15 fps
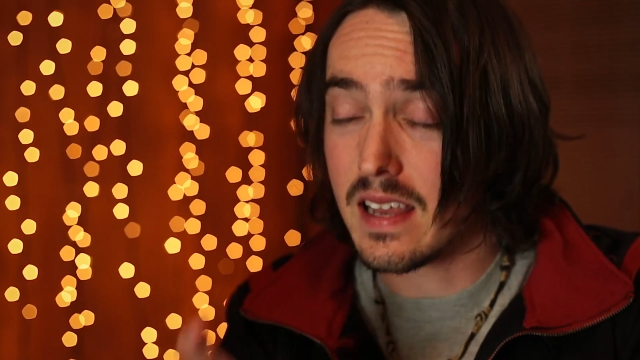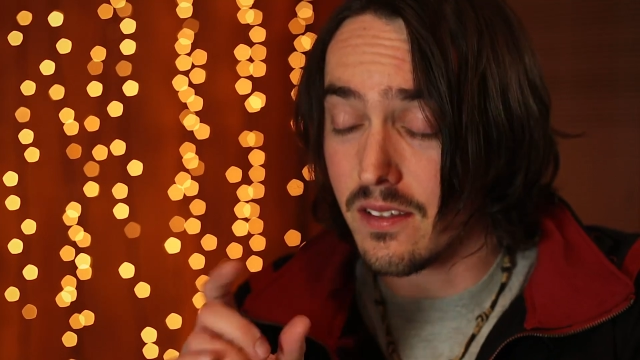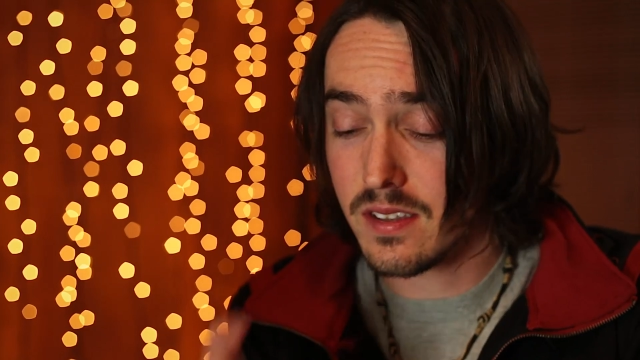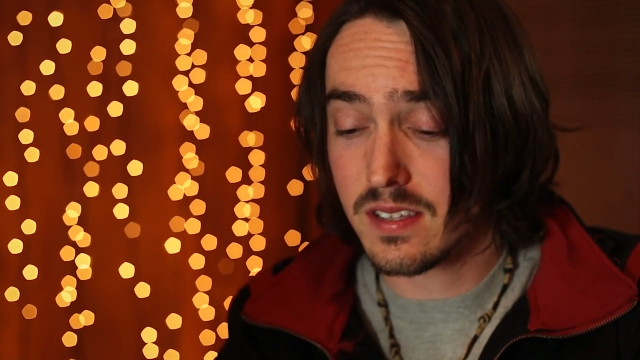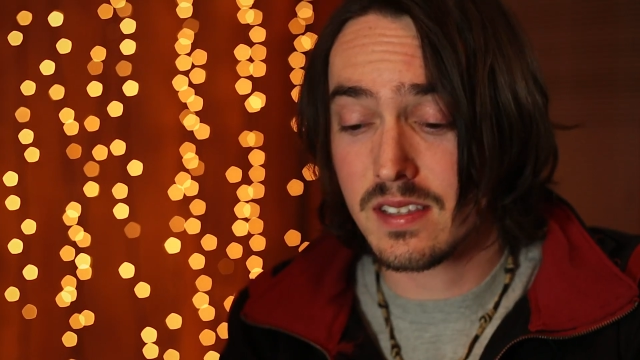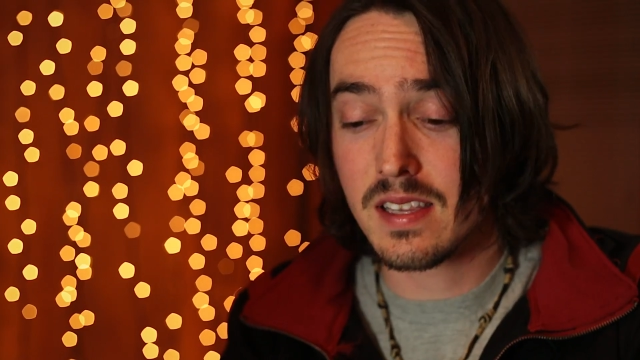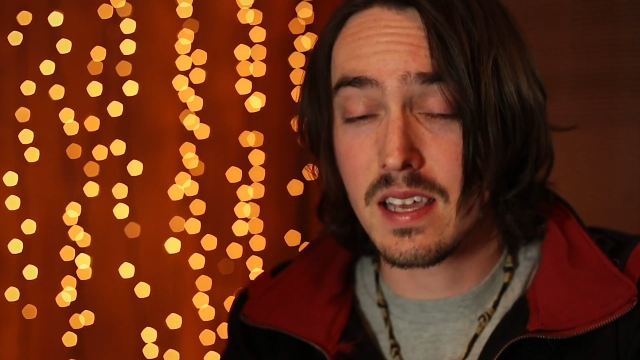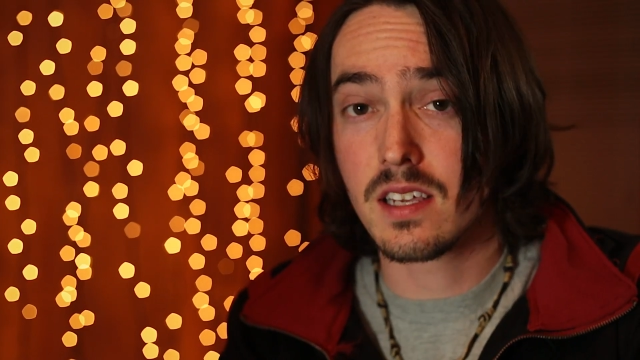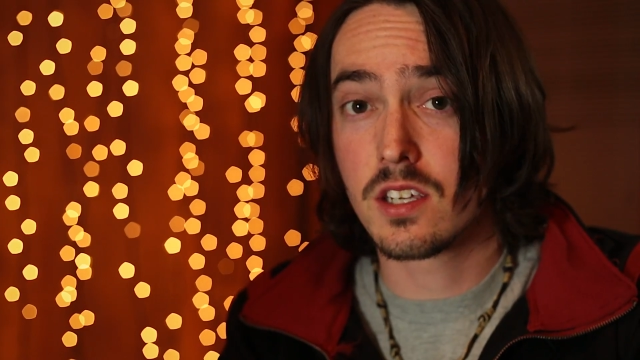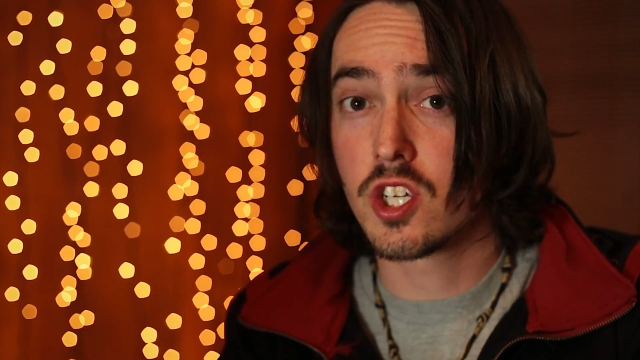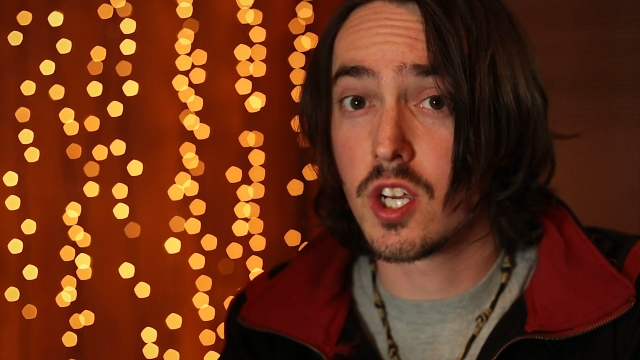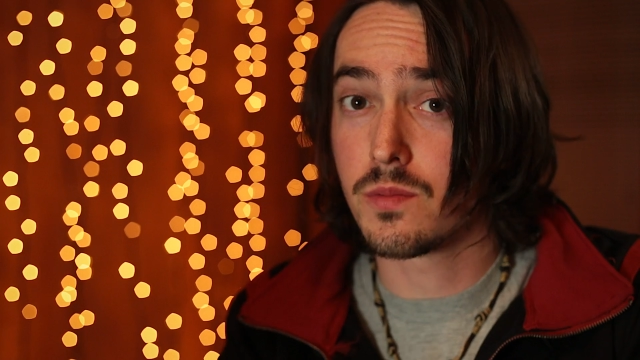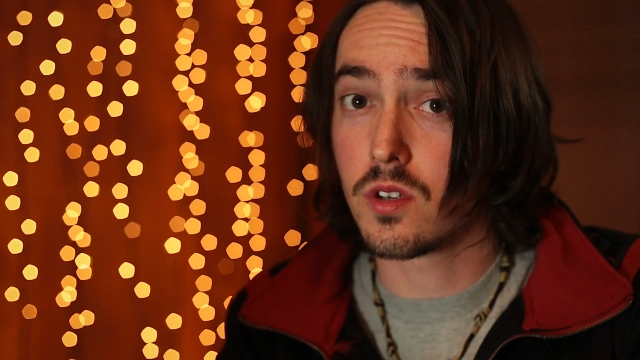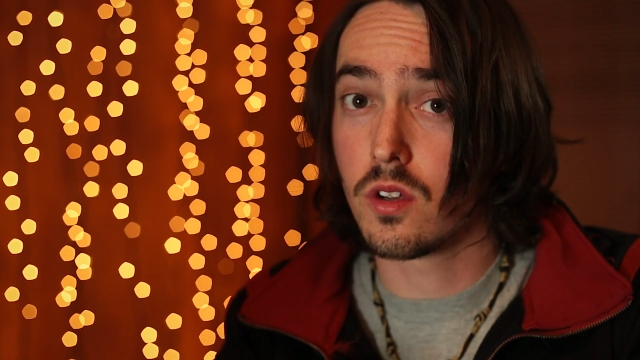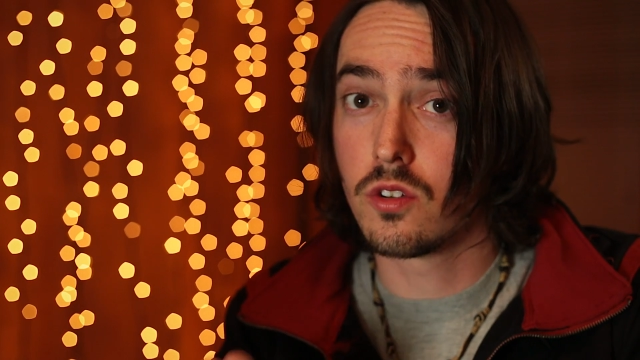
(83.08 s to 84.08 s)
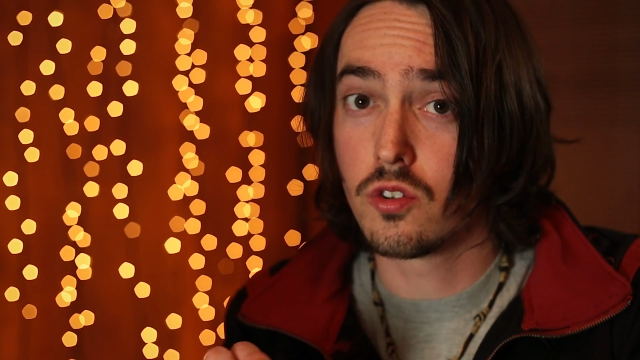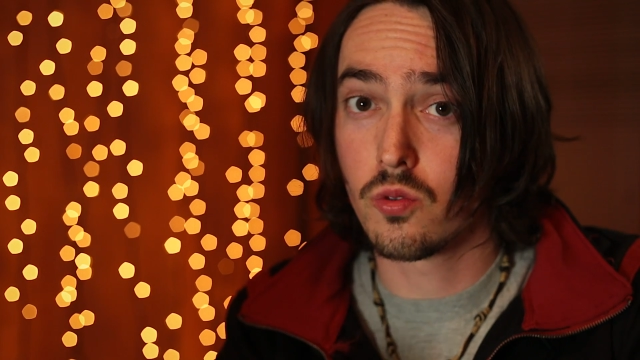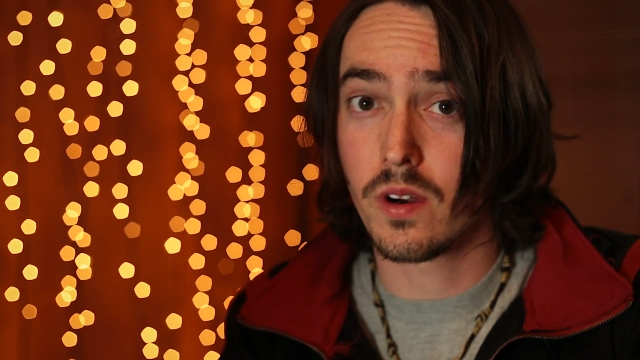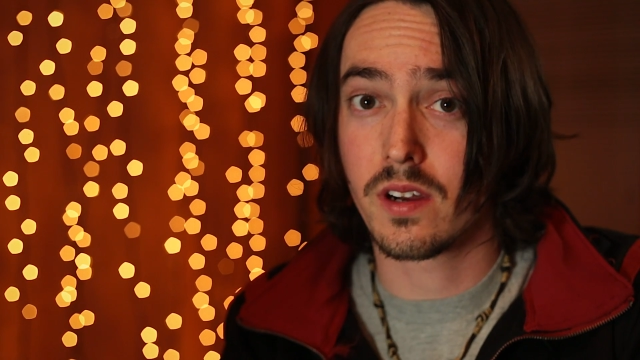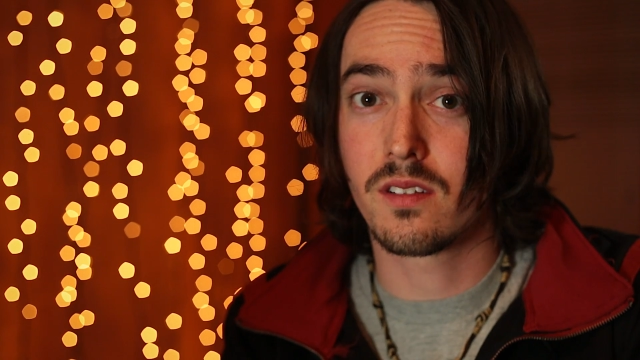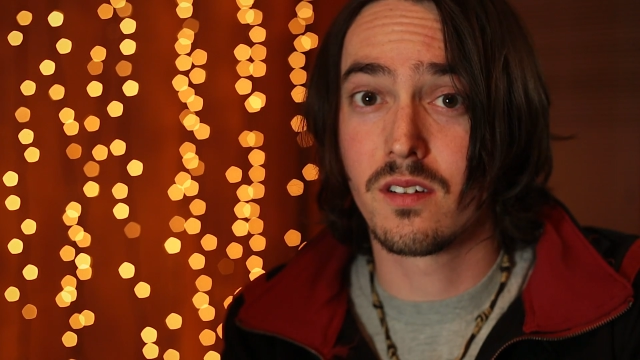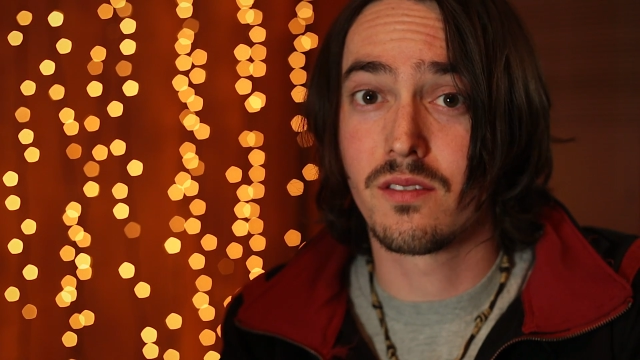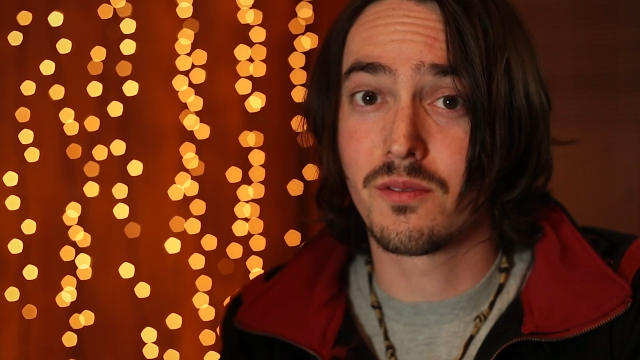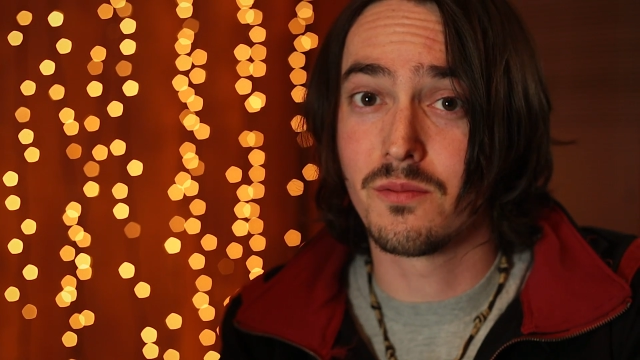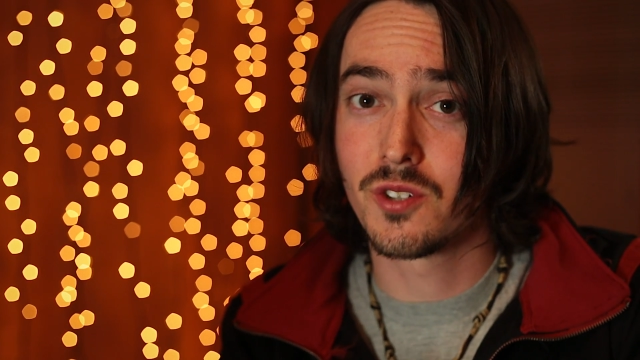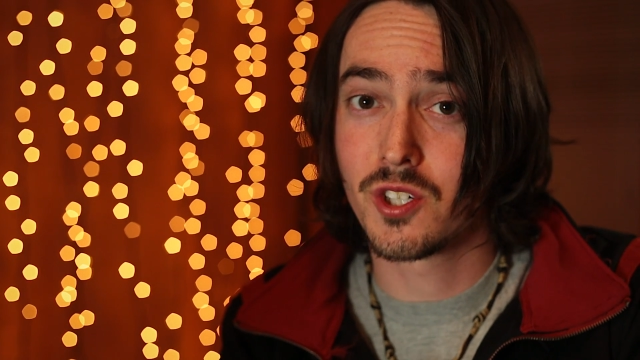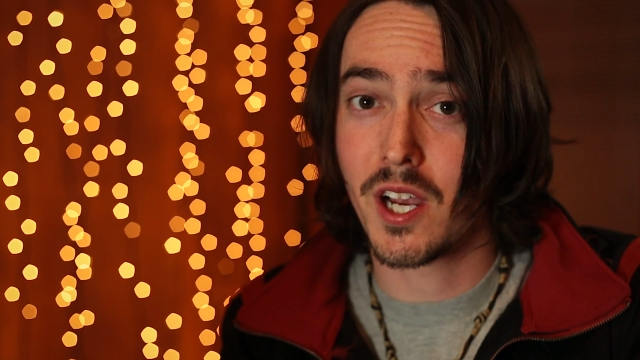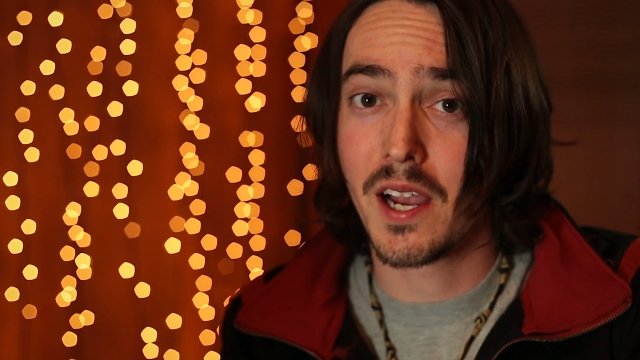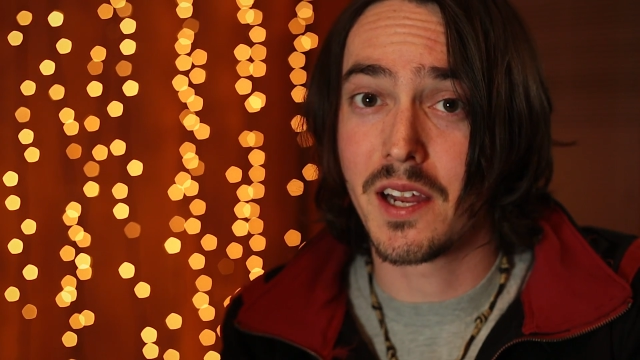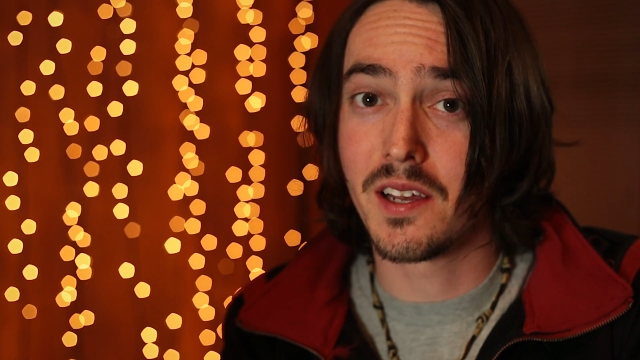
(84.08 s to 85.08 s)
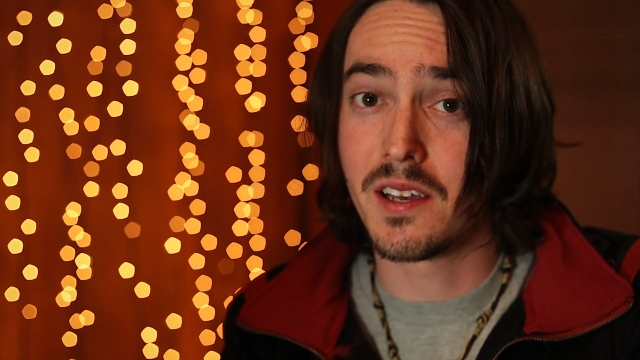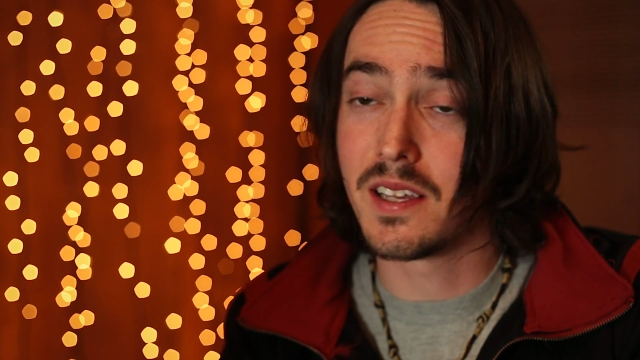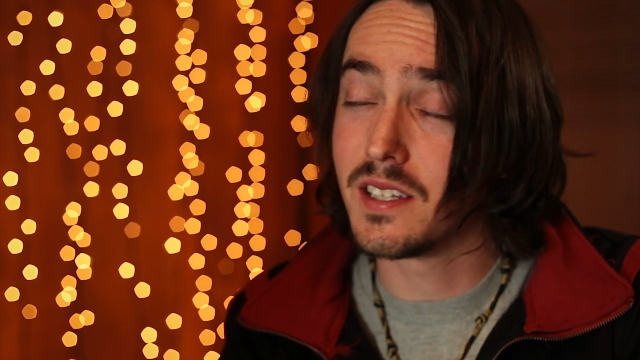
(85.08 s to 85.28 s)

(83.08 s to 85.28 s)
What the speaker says: Now this thing ships directly from China,